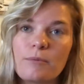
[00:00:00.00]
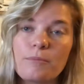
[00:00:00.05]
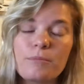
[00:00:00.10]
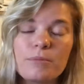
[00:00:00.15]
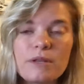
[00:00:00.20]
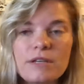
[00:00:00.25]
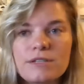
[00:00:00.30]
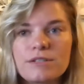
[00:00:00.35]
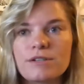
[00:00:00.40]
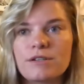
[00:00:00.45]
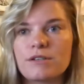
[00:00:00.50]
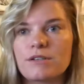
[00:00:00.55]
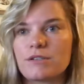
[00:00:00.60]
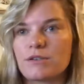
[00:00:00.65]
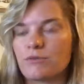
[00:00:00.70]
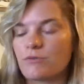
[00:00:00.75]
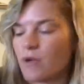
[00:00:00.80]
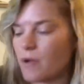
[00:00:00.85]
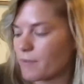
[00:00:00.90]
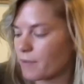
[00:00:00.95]
blisters
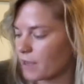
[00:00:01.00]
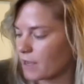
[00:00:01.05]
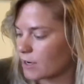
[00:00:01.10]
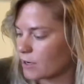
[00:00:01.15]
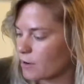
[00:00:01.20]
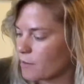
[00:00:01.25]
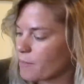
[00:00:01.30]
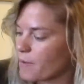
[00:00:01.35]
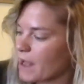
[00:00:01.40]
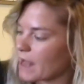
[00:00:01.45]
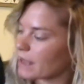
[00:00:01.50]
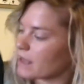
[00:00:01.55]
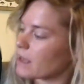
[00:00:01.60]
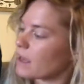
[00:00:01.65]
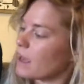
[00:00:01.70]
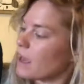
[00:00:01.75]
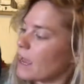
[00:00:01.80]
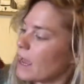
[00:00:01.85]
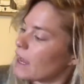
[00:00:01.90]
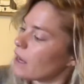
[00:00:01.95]
or rubbing on your back.
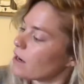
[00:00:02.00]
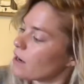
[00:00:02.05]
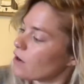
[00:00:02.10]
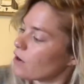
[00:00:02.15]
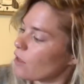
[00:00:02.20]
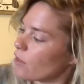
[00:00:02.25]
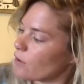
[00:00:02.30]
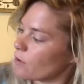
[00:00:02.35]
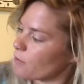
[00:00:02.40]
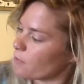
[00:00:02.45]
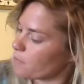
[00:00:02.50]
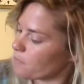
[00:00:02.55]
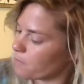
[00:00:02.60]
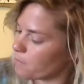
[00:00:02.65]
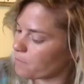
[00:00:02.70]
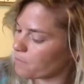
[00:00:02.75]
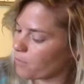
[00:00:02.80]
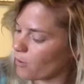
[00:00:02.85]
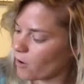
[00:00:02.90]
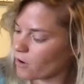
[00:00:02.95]
And another
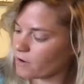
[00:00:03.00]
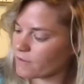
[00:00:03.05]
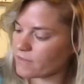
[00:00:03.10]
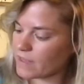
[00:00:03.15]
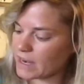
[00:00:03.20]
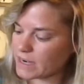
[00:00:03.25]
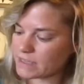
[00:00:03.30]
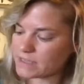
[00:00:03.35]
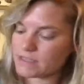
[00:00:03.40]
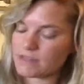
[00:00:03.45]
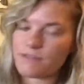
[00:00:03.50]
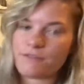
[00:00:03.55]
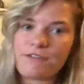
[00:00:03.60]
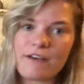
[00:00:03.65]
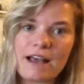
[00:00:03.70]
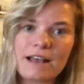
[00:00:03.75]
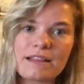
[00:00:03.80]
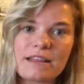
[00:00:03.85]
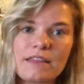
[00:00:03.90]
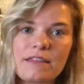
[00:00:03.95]
part of that is the
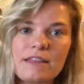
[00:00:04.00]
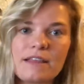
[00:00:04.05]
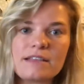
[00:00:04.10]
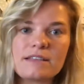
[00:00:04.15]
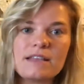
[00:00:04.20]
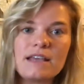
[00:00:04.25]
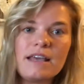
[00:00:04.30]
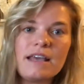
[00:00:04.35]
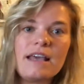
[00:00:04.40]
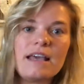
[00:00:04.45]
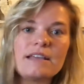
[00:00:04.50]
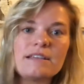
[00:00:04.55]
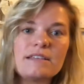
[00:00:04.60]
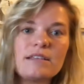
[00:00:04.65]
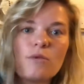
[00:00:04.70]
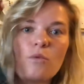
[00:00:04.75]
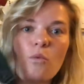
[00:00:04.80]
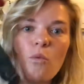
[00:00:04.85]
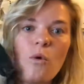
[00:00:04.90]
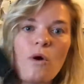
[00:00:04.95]
fact that this
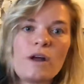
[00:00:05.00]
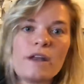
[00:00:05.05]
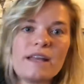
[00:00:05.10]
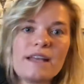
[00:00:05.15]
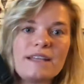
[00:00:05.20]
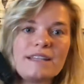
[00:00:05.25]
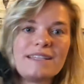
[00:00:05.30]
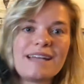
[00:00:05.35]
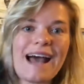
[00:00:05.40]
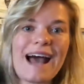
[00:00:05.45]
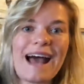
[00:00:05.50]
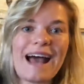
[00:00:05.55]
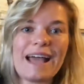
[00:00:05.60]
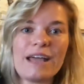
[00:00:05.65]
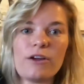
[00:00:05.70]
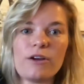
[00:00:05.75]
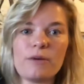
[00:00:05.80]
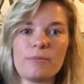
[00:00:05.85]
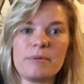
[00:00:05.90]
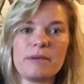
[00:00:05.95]
is one
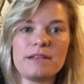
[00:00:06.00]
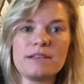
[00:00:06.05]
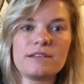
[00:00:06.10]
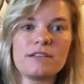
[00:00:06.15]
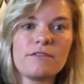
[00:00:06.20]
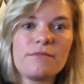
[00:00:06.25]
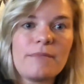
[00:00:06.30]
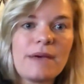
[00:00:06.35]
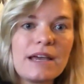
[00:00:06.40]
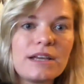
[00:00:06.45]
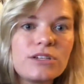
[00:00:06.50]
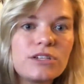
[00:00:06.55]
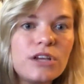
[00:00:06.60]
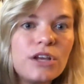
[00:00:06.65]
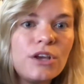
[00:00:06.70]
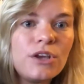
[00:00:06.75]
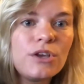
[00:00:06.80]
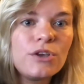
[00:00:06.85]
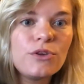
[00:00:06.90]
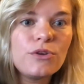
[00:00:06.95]
entire piece of mesh.
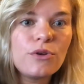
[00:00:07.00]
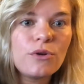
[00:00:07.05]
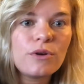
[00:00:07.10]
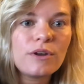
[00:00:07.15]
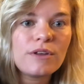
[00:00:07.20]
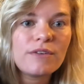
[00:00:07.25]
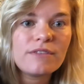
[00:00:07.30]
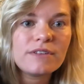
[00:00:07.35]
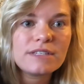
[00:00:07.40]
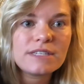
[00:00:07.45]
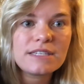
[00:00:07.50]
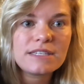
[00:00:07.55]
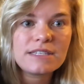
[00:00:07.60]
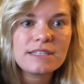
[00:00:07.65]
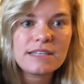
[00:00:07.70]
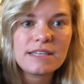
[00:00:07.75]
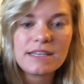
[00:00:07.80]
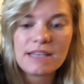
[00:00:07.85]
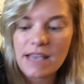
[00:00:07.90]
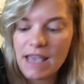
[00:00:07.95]
You don't even
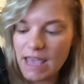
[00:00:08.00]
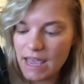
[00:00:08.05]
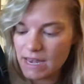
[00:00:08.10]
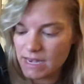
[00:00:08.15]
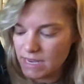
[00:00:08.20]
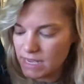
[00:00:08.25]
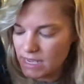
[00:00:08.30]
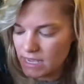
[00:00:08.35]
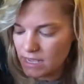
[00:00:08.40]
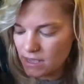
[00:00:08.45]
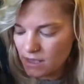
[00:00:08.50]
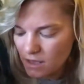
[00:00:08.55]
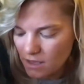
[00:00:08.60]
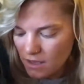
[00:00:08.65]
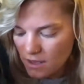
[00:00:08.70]
see any